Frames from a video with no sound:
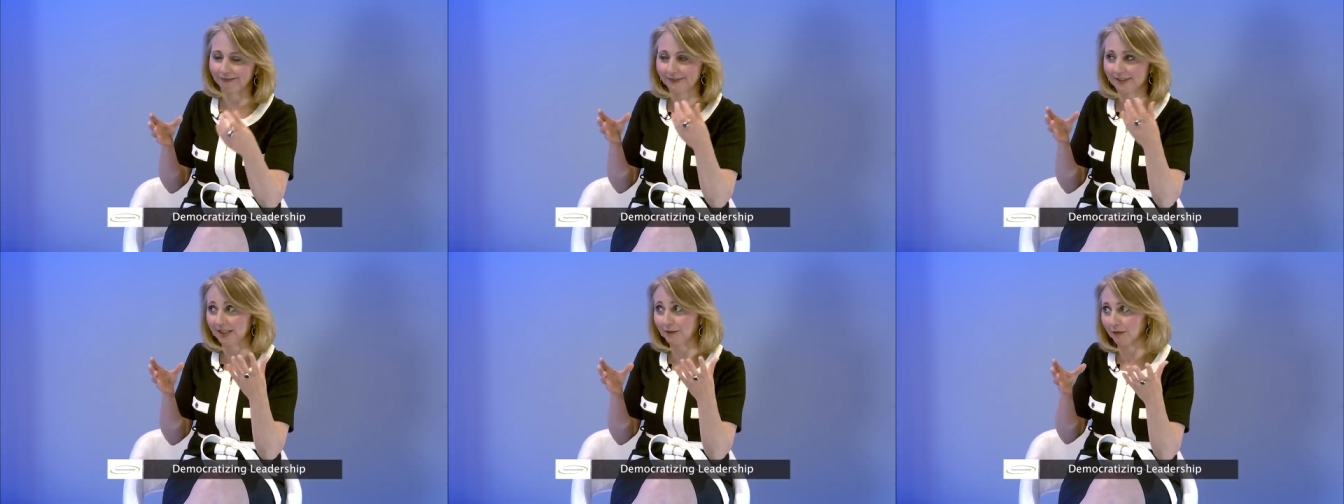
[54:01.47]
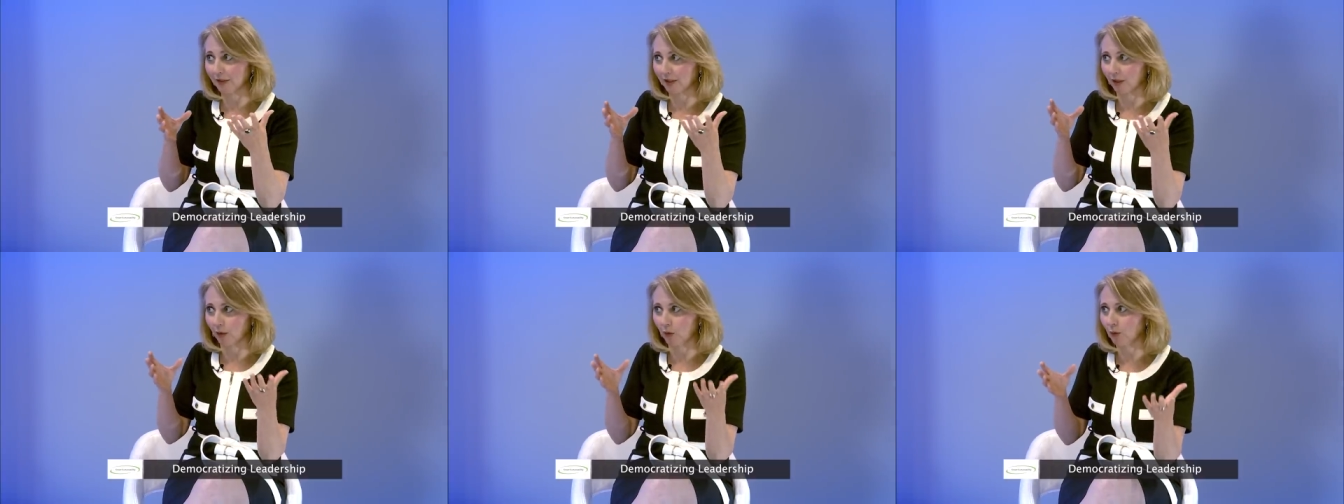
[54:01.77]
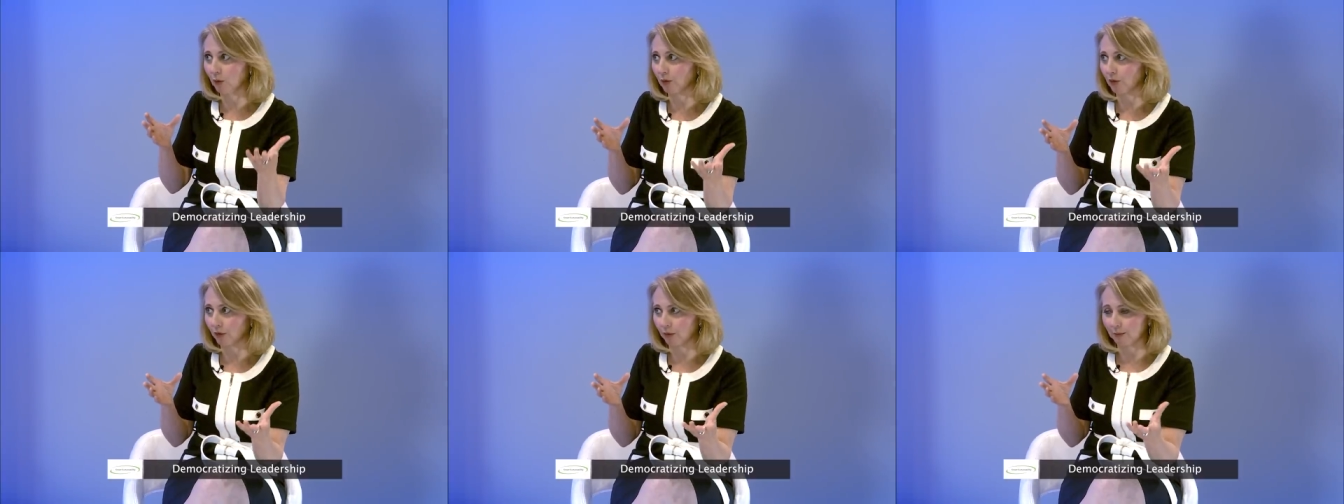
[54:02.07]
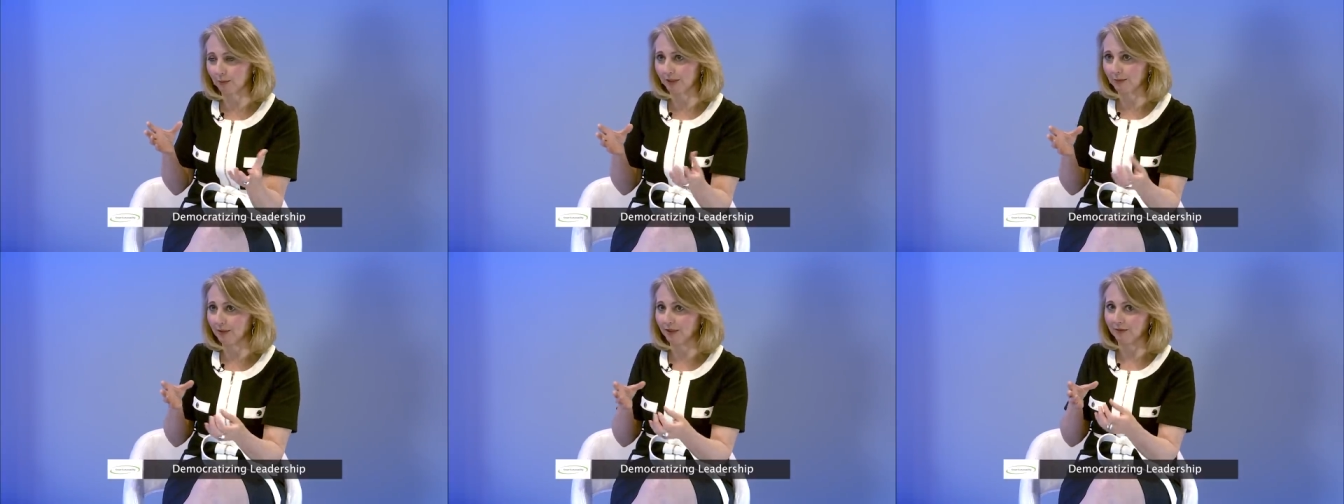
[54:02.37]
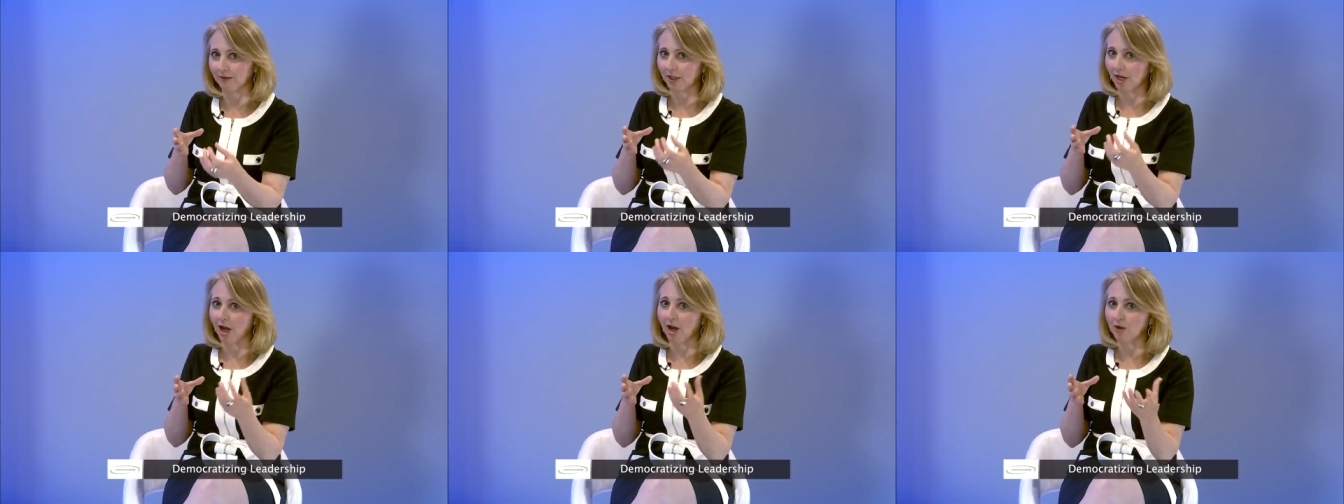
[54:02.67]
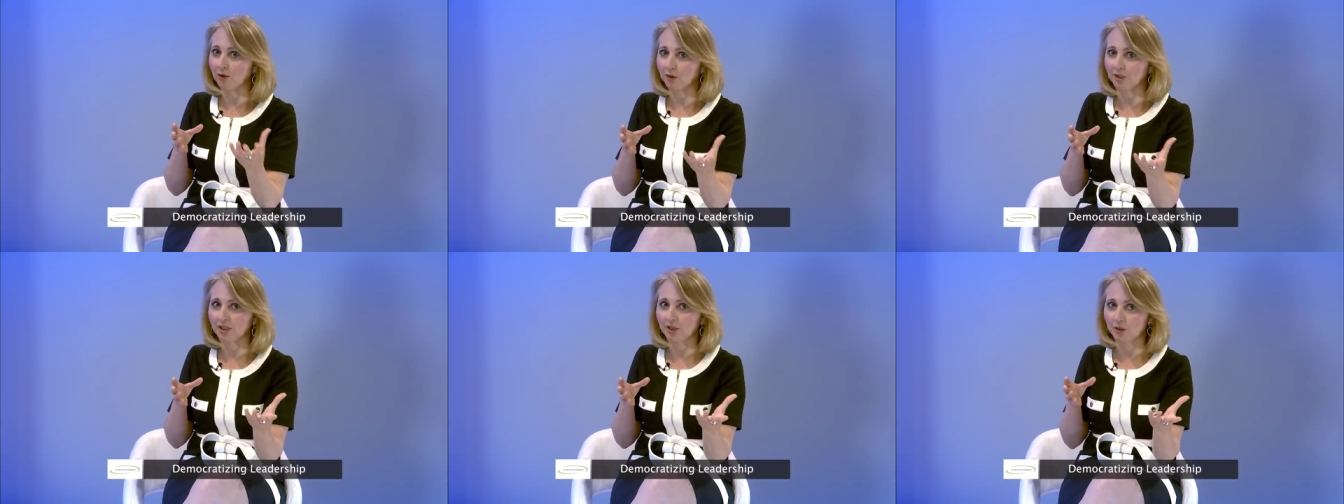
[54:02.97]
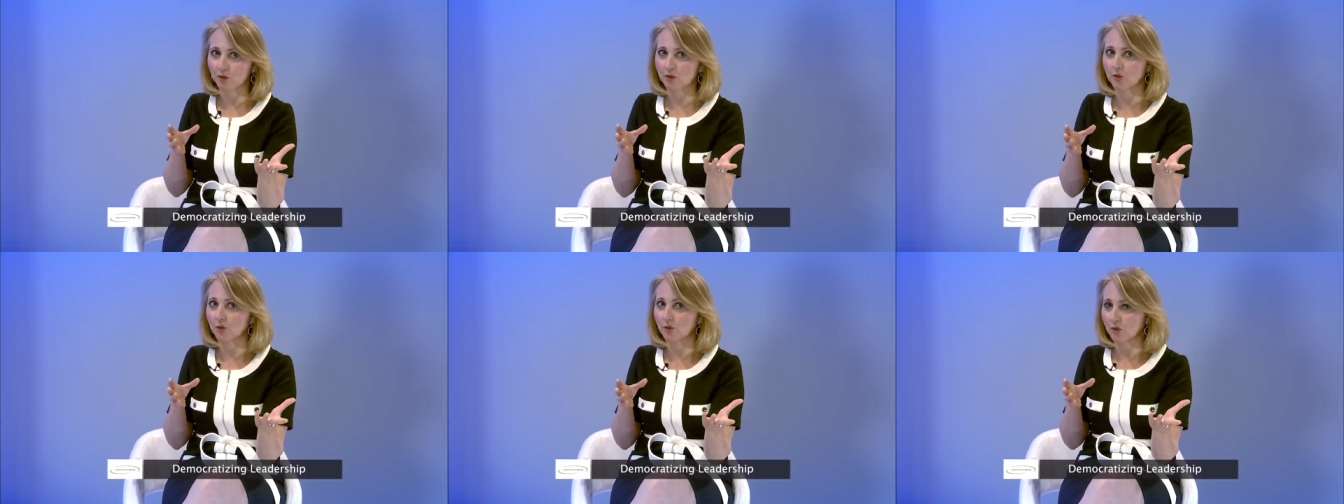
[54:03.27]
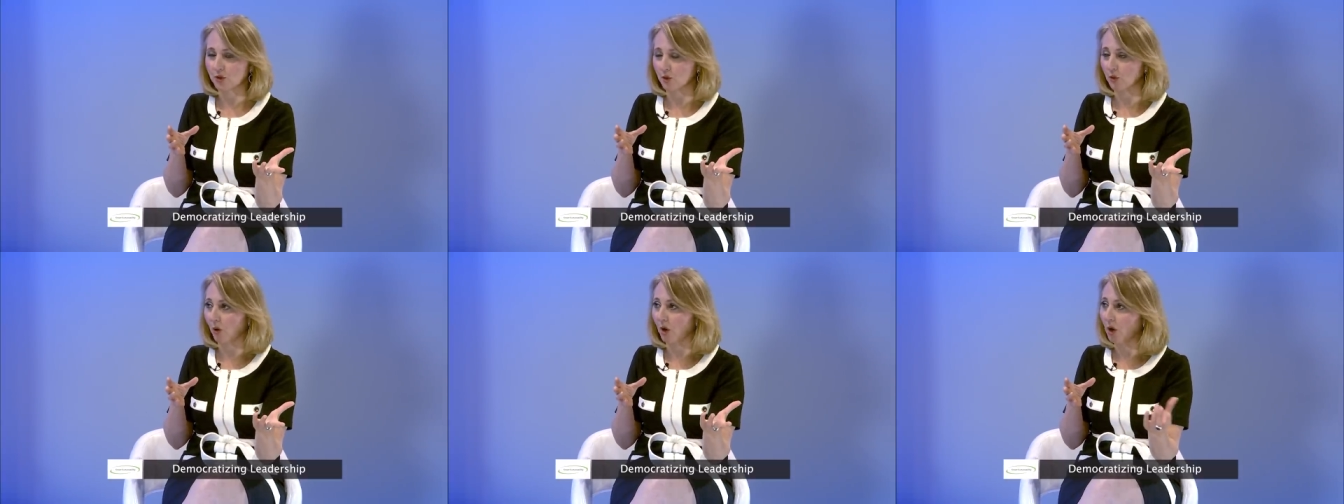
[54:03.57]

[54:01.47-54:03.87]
even older, maybe even 100 mm. years hmm. or so